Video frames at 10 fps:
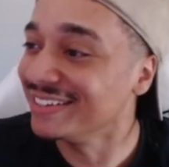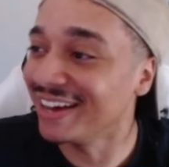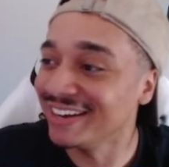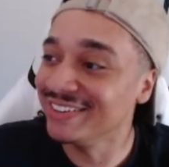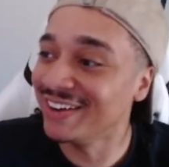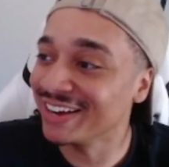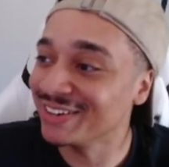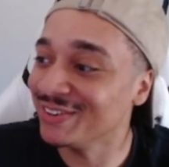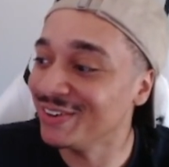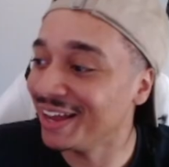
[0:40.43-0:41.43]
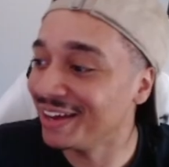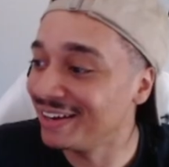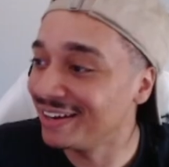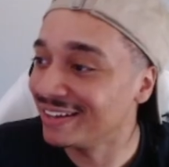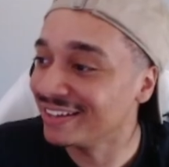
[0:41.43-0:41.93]
Y'all didn't know I could do that,
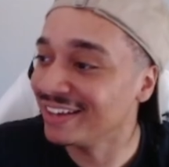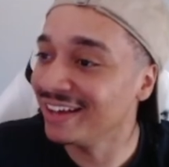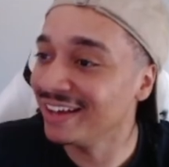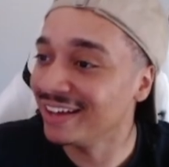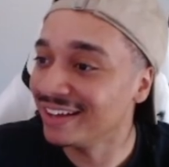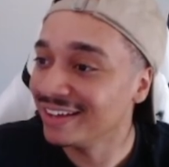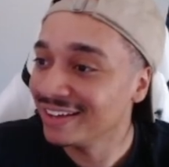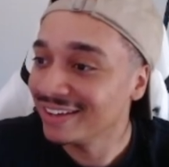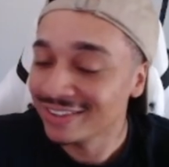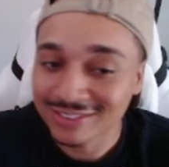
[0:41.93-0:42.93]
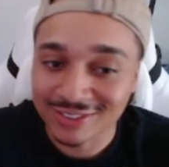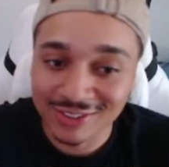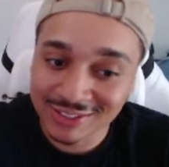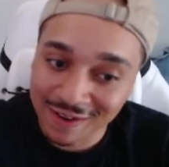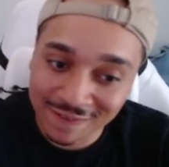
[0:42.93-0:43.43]
huh? Yeah. So
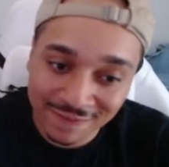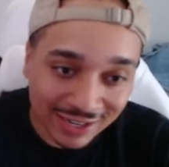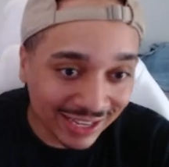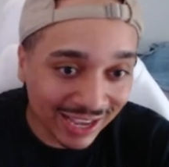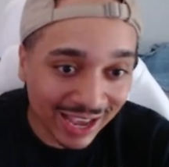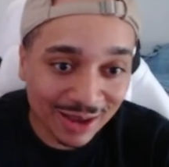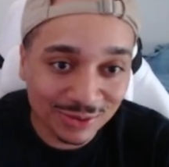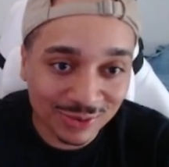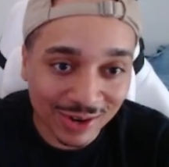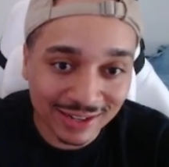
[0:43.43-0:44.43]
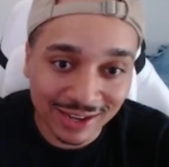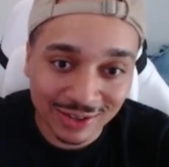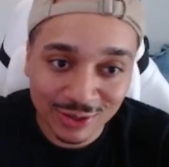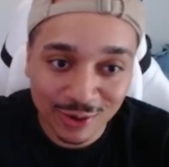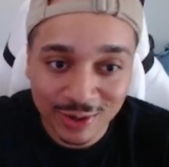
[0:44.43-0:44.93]
it's all fun and games right now.
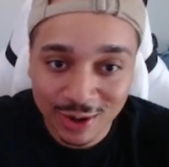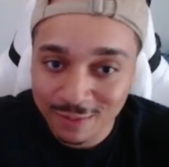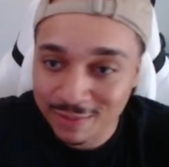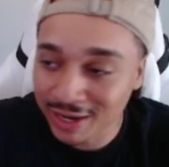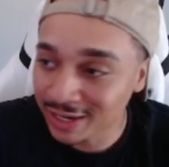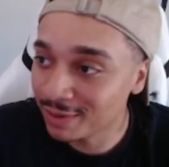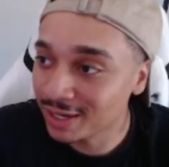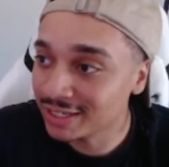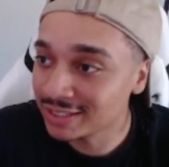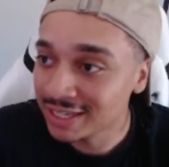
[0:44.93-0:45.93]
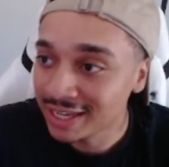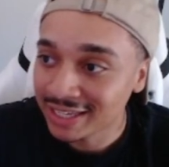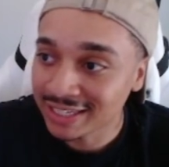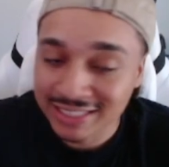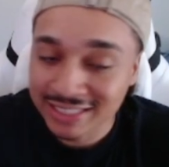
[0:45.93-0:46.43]
We all making money.
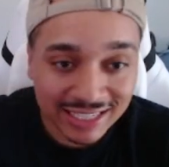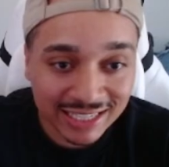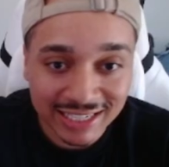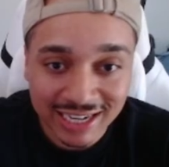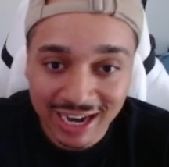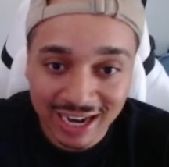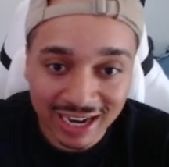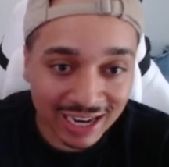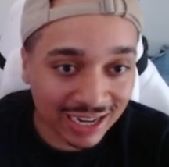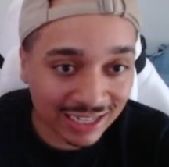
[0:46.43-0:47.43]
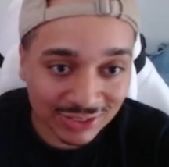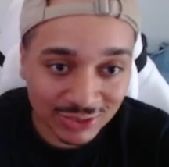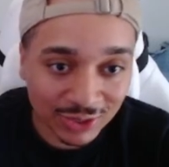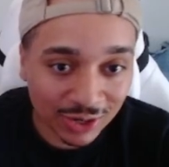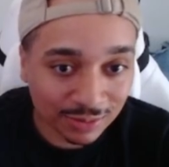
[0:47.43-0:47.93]
It's hee ha ha's.
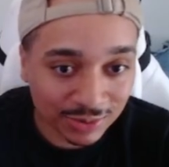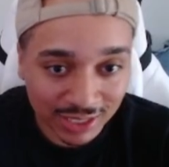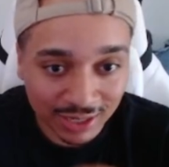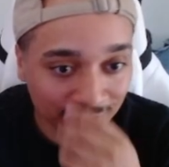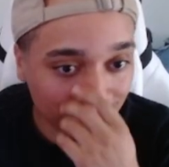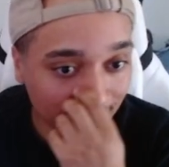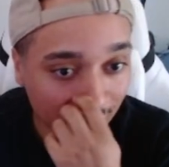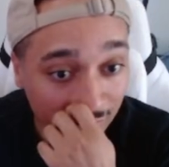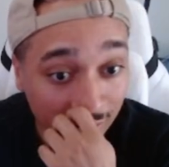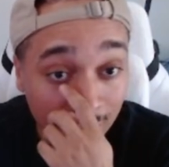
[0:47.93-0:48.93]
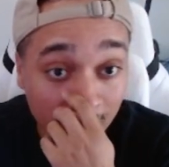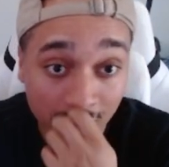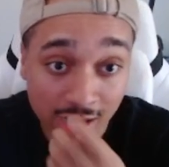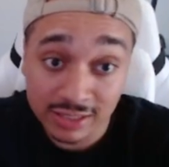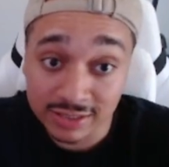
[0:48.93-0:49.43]
You know what I'm saying? We're going
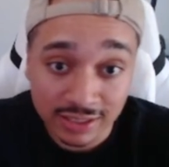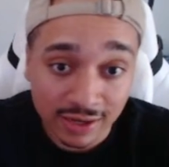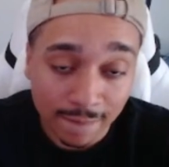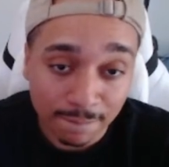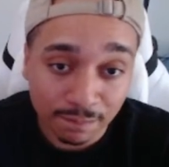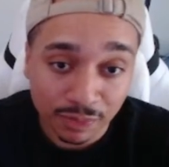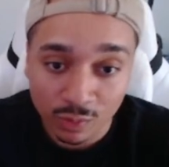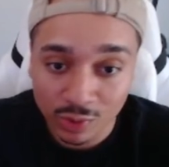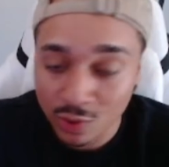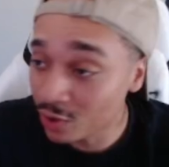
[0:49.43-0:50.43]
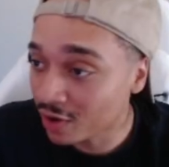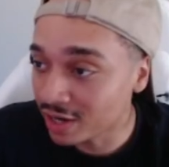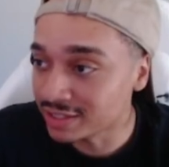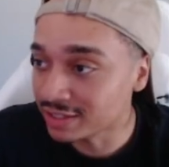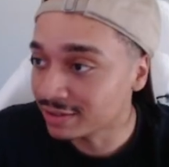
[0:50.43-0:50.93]
crazy. We're going
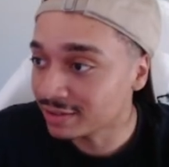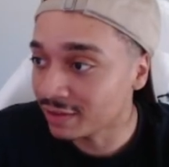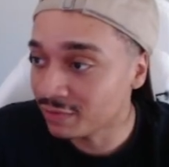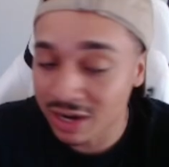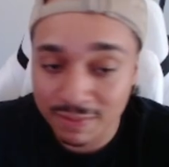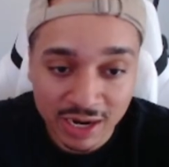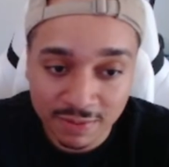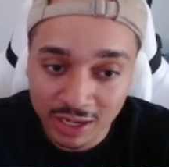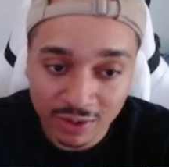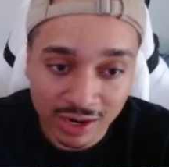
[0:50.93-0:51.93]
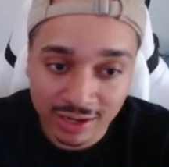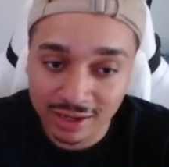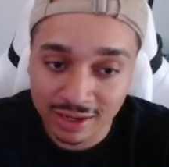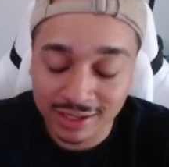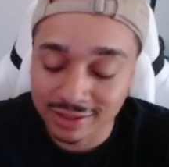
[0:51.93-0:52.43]
crazy. If you're not making money right
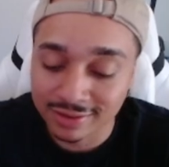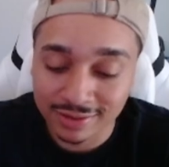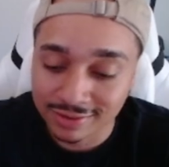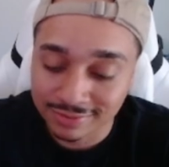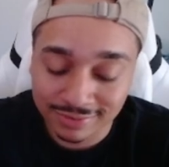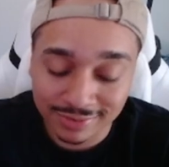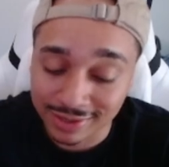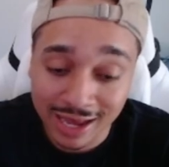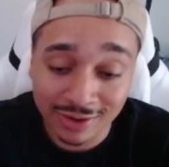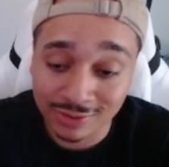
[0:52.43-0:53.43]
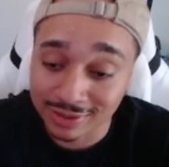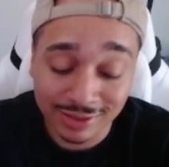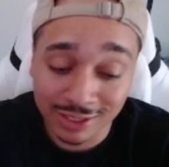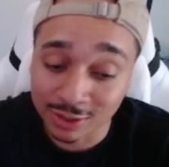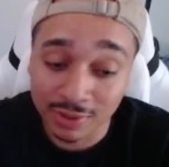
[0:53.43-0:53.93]
now, like, I don't
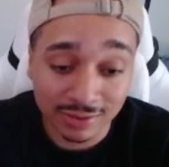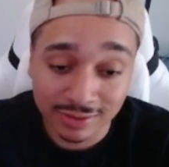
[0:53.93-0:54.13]
look, bro.